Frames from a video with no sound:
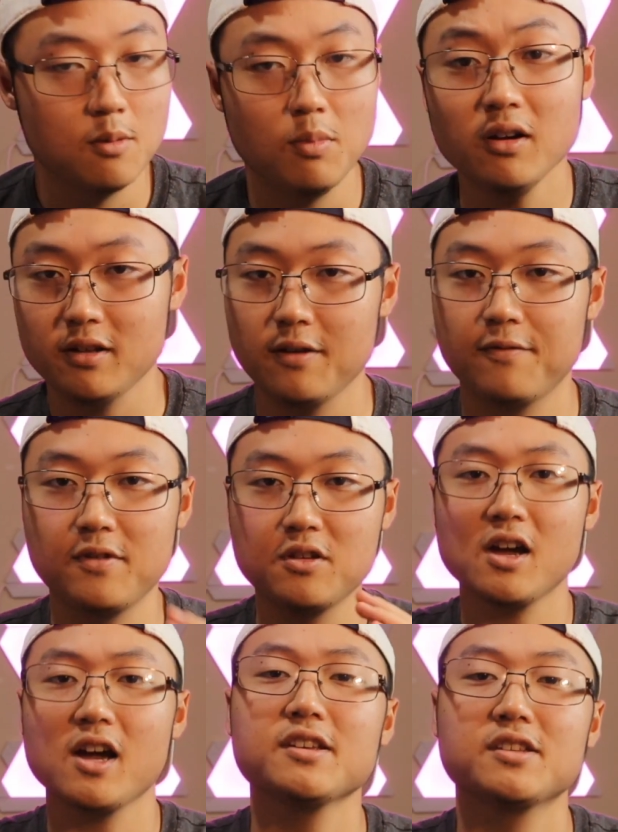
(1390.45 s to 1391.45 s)
But if you
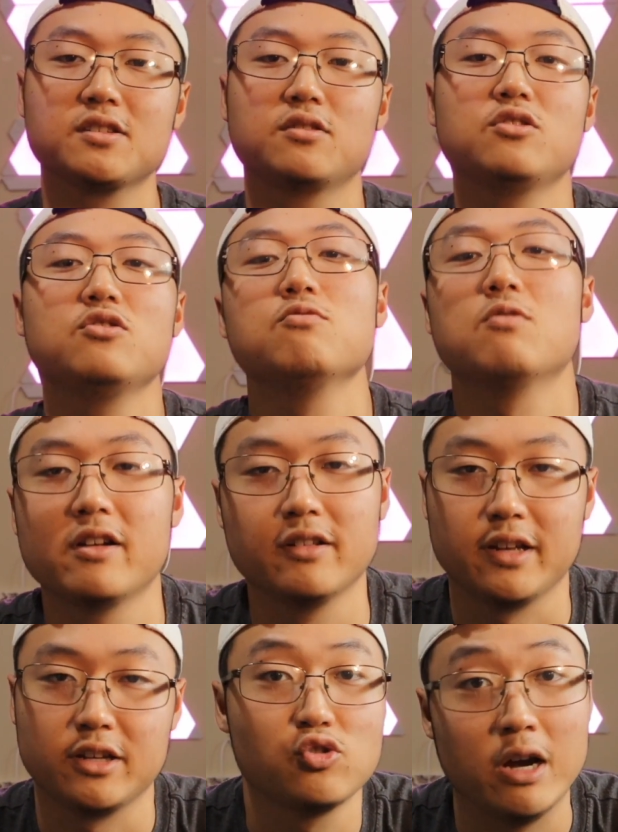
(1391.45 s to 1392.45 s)
guys do want to
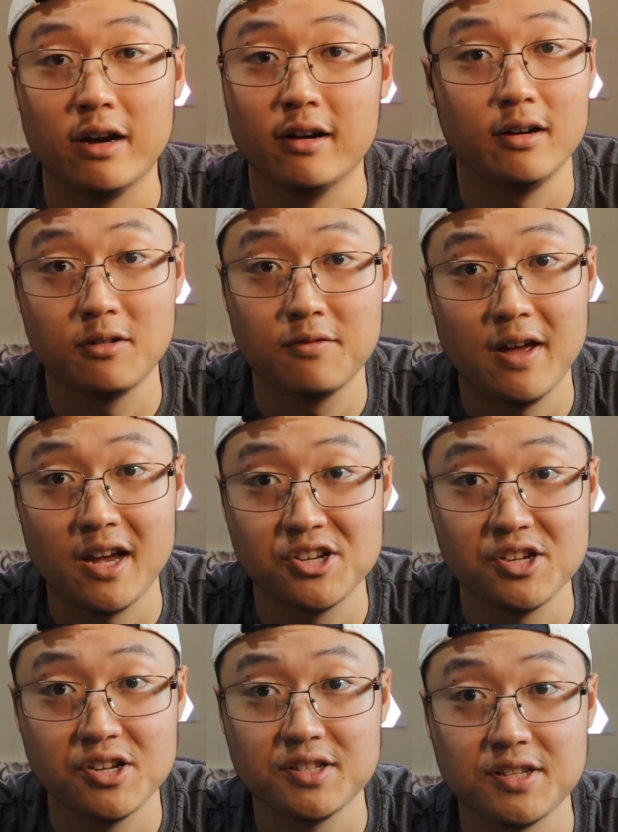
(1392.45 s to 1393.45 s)
like try out other
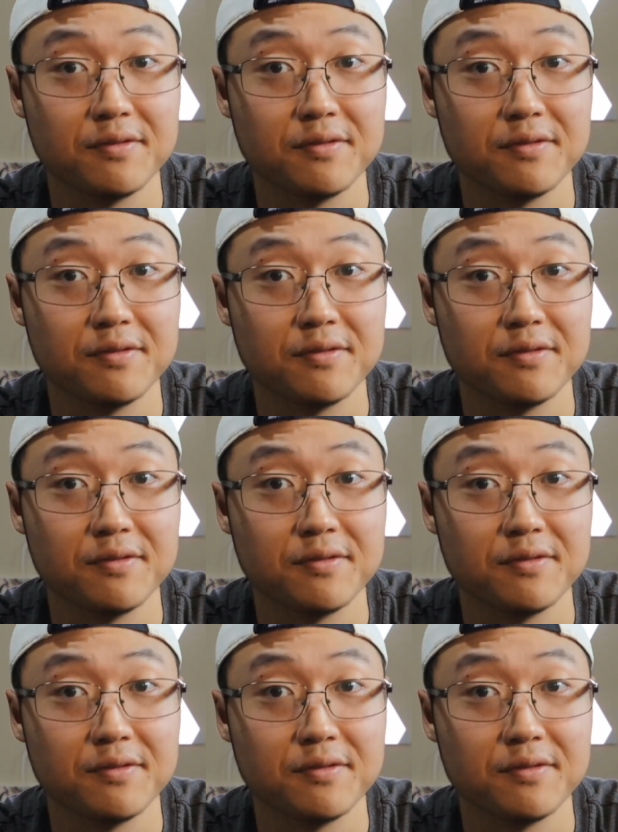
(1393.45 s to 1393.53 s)
factions,